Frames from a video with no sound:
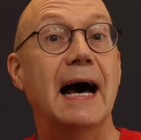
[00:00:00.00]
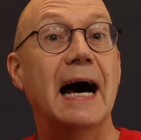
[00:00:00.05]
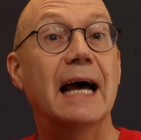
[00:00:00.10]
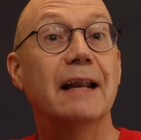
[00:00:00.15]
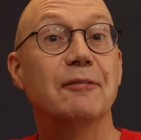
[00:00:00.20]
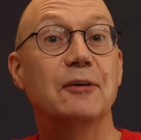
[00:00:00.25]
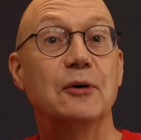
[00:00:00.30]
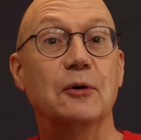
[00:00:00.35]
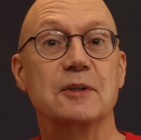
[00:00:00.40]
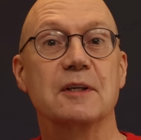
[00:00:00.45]

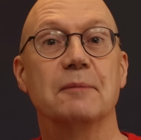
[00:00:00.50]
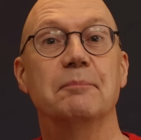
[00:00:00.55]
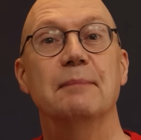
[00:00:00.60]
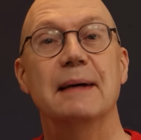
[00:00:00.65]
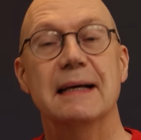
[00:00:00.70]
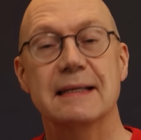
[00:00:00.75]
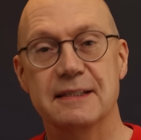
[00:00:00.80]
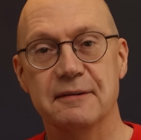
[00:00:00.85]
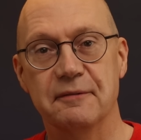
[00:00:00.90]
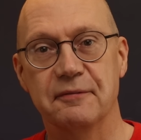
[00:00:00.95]
And of course, a
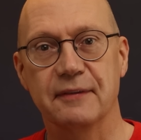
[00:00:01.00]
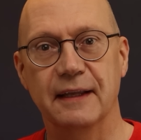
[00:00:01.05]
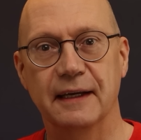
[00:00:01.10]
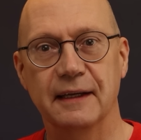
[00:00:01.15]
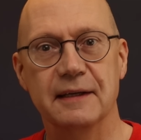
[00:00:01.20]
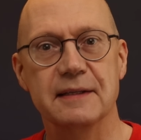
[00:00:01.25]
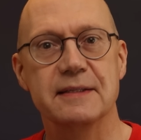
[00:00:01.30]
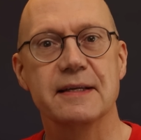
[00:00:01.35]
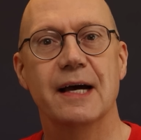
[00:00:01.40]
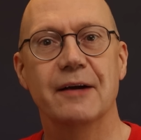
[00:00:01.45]
massive
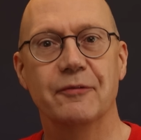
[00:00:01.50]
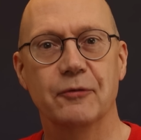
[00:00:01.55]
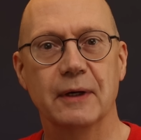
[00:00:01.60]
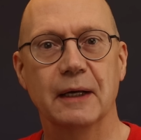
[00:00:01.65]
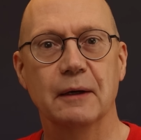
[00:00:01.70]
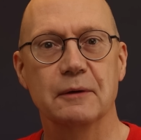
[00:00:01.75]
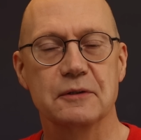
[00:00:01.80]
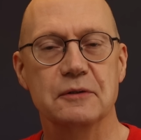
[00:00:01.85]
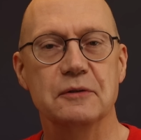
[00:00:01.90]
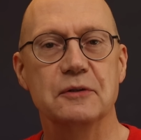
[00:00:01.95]
thank you to
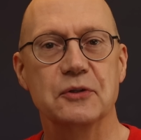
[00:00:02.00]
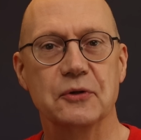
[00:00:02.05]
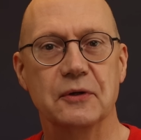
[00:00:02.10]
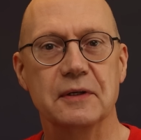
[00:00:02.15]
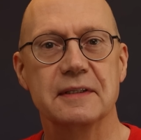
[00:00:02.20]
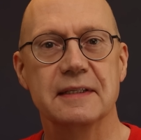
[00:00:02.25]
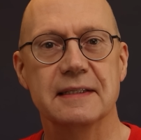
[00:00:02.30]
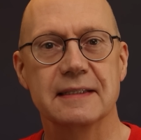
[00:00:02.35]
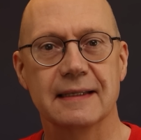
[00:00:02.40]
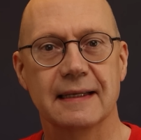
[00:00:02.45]
everyone else who's
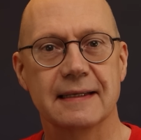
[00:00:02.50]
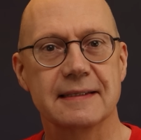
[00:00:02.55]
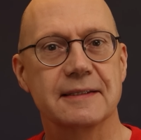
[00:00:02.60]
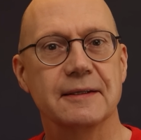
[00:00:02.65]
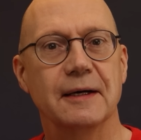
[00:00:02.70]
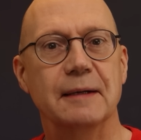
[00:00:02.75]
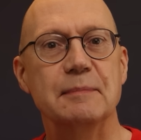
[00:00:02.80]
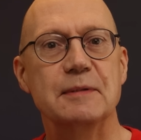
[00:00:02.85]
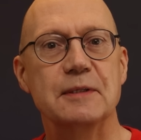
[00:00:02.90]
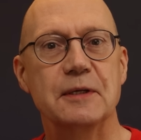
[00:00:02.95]
joined since last
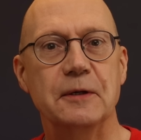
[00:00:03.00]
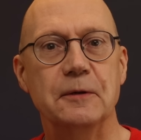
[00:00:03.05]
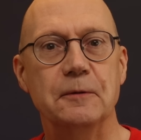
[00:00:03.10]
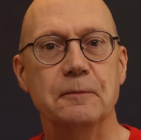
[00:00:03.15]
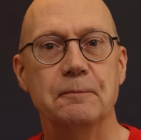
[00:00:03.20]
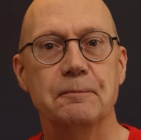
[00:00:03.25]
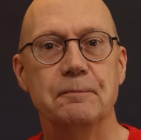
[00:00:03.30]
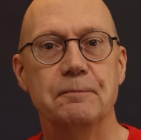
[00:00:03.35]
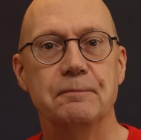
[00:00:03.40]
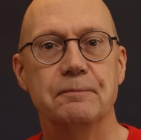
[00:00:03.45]
time, too.
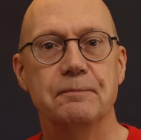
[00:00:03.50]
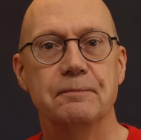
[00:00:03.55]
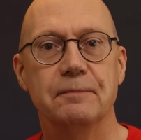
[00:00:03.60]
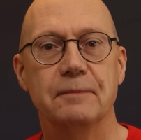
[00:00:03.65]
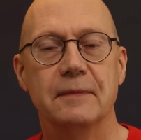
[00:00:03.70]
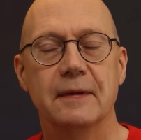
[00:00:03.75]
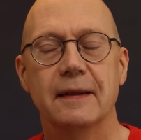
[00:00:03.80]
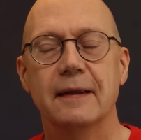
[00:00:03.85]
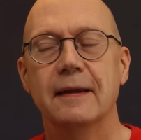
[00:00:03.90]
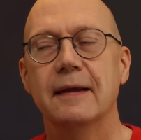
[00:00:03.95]

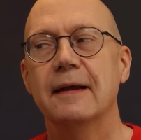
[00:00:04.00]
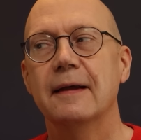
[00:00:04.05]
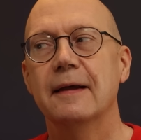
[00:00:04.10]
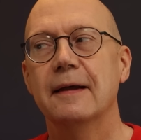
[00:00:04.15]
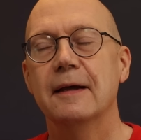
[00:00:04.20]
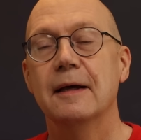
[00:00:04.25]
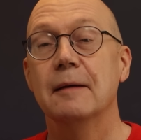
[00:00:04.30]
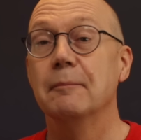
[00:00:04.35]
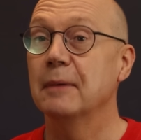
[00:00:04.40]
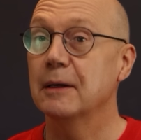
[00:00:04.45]

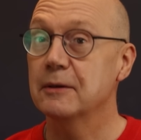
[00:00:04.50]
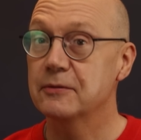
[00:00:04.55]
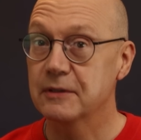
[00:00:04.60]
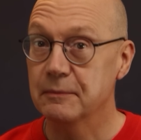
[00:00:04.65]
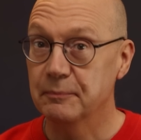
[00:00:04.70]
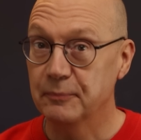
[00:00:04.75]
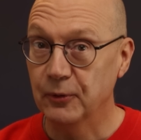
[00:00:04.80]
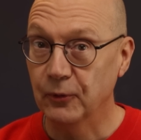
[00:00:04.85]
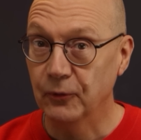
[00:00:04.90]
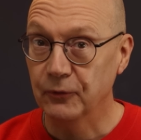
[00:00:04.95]
Most
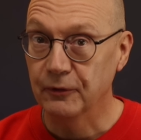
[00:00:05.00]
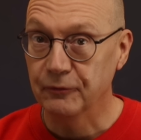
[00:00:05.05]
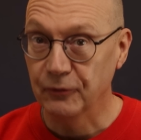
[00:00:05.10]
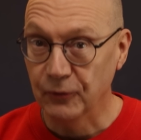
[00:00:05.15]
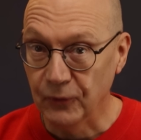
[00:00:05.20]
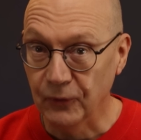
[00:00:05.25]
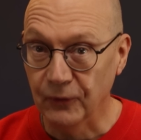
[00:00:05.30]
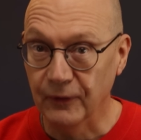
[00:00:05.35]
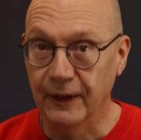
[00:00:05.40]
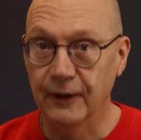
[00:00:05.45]
important of
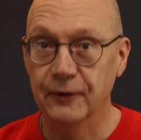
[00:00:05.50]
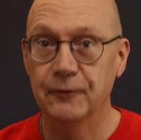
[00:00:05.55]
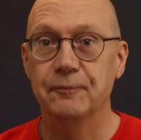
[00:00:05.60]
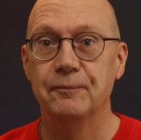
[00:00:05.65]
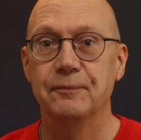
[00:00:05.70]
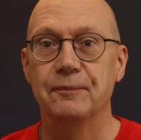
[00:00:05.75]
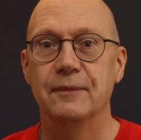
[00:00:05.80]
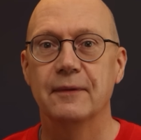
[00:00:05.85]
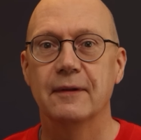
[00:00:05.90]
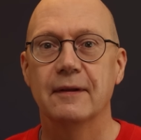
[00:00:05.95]
all, though,
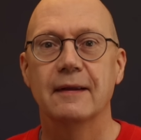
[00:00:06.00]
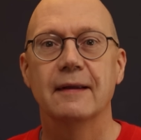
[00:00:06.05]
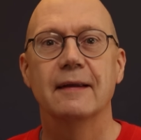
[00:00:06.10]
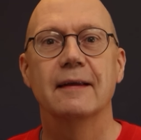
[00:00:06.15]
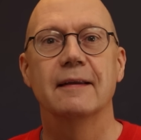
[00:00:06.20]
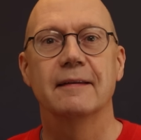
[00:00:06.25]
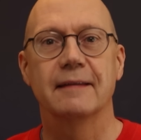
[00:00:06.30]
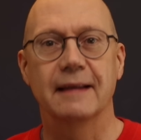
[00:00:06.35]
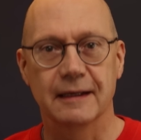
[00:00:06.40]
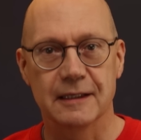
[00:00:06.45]

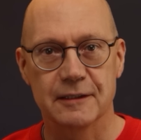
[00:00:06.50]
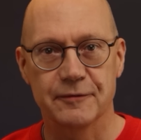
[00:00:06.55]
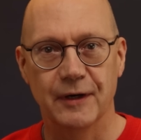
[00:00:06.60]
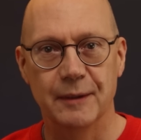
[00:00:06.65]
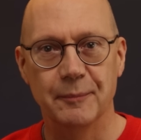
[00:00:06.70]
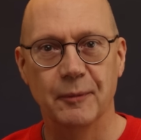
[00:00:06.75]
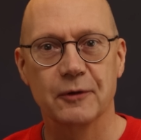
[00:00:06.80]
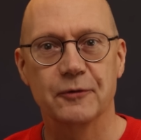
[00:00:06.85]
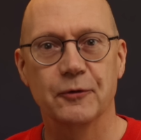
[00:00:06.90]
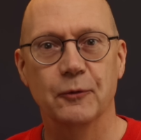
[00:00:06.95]
thanks
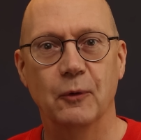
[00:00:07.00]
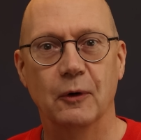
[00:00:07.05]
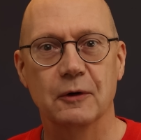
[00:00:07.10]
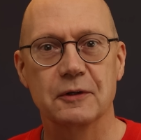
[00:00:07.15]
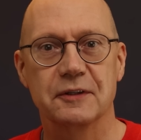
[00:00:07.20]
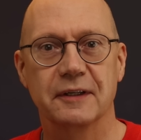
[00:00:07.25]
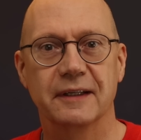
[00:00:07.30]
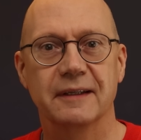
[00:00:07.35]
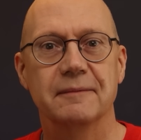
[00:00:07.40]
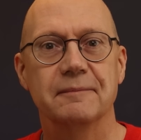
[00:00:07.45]
very much for
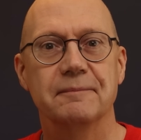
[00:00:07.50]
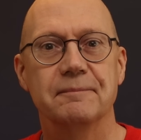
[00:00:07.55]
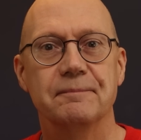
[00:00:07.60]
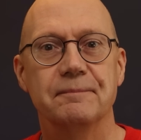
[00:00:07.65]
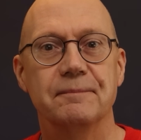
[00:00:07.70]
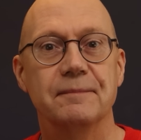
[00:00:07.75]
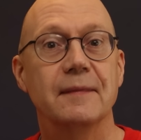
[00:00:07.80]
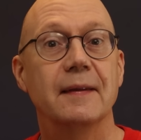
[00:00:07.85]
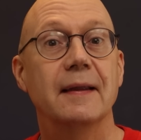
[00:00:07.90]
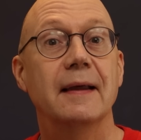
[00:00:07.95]
watching.
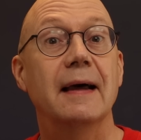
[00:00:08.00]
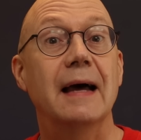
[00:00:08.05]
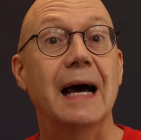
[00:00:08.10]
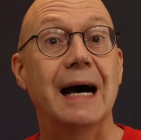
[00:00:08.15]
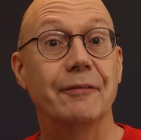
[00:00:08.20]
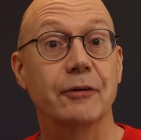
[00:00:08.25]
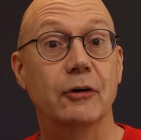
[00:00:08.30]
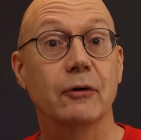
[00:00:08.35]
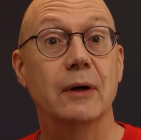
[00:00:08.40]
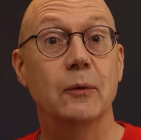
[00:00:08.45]

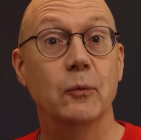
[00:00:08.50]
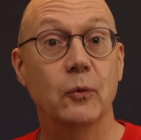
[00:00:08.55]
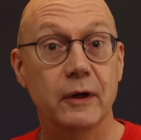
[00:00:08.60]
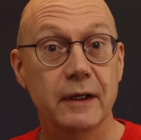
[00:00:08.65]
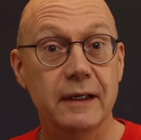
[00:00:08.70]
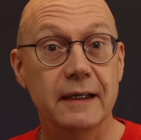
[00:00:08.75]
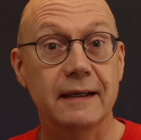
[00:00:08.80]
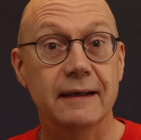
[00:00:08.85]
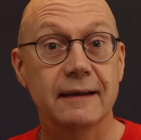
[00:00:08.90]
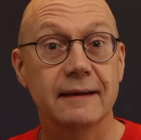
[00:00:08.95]
Have a great
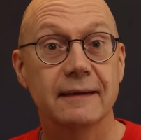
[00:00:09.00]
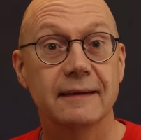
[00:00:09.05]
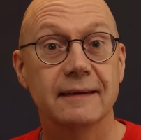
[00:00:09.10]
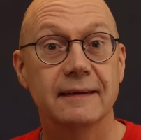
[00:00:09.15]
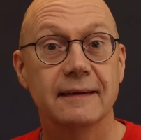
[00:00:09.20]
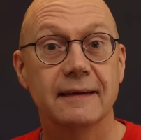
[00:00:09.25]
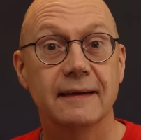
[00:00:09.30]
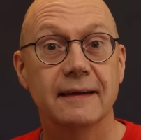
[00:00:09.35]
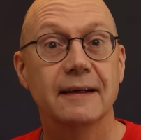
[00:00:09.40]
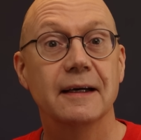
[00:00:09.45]
week,
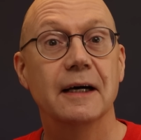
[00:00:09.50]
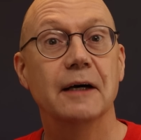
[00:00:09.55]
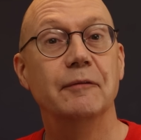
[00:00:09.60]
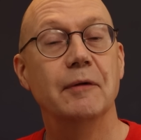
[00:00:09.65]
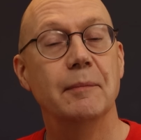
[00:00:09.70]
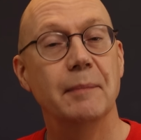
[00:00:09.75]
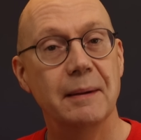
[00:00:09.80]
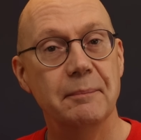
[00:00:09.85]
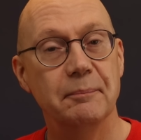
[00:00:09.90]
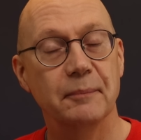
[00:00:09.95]
and
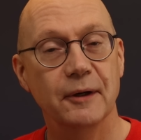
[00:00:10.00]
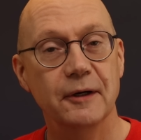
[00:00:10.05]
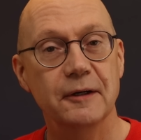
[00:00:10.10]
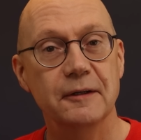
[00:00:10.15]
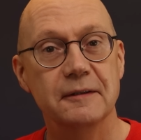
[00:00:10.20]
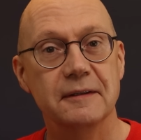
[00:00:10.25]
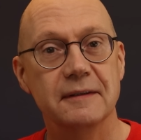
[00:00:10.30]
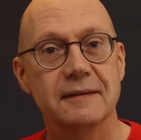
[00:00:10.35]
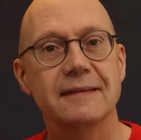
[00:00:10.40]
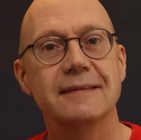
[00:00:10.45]

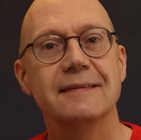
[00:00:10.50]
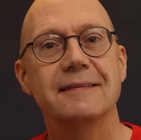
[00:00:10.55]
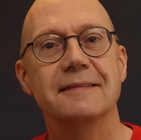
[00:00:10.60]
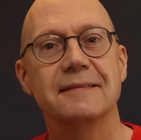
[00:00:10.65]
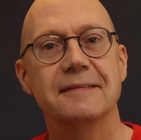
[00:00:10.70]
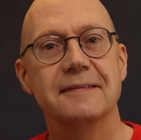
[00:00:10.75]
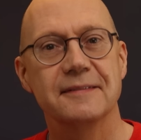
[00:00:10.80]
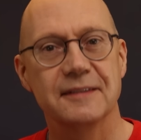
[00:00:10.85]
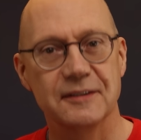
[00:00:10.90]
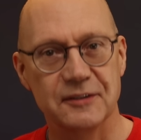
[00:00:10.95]
remember
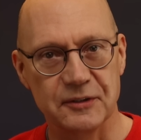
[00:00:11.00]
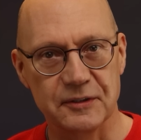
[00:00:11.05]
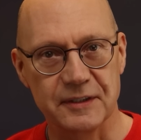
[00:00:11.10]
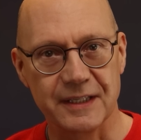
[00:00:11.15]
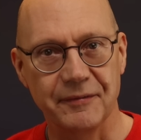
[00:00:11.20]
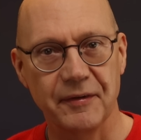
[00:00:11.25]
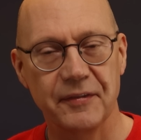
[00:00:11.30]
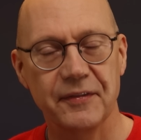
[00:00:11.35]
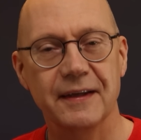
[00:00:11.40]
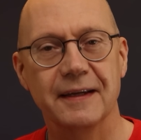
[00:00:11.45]
to just
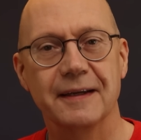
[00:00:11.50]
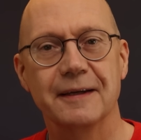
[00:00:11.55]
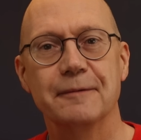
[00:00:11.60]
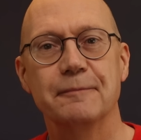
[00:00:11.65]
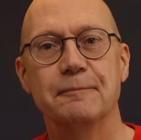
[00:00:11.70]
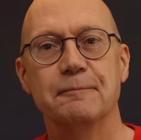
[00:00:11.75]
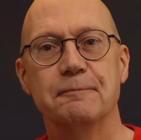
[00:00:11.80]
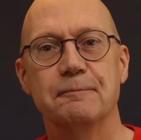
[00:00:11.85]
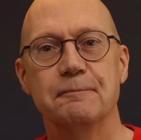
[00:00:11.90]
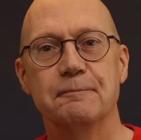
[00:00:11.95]
have a think.
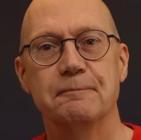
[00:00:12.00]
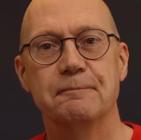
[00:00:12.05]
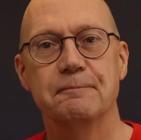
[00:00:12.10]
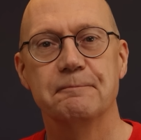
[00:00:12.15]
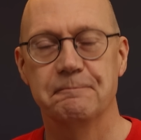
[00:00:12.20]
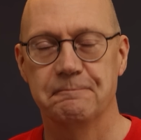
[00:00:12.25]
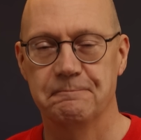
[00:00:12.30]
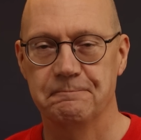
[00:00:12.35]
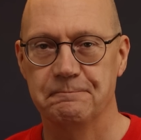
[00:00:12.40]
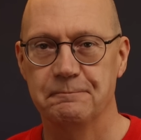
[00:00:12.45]

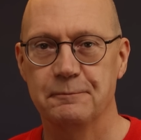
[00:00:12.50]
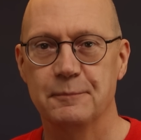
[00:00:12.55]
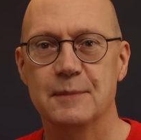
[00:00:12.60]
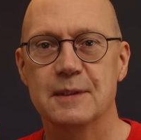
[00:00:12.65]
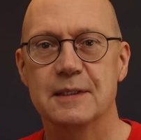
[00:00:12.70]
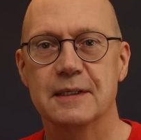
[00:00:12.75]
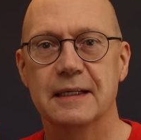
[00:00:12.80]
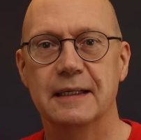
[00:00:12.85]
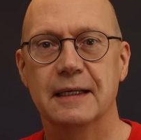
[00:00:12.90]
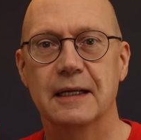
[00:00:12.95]

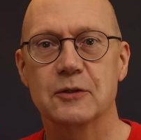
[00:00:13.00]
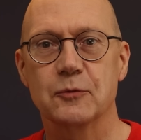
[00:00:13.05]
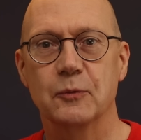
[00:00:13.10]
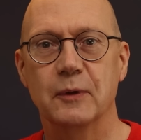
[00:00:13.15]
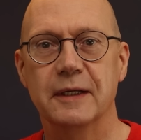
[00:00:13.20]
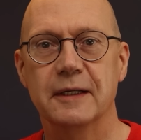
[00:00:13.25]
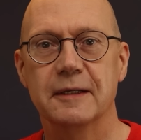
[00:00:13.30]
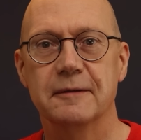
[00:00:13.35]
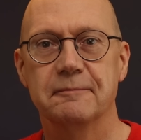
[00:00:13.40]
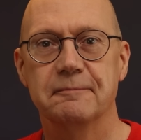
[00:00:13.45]
See you next
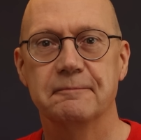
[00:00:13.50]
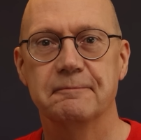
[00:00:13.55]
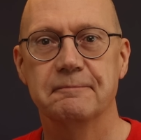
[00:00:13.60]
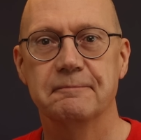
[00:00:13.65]
week.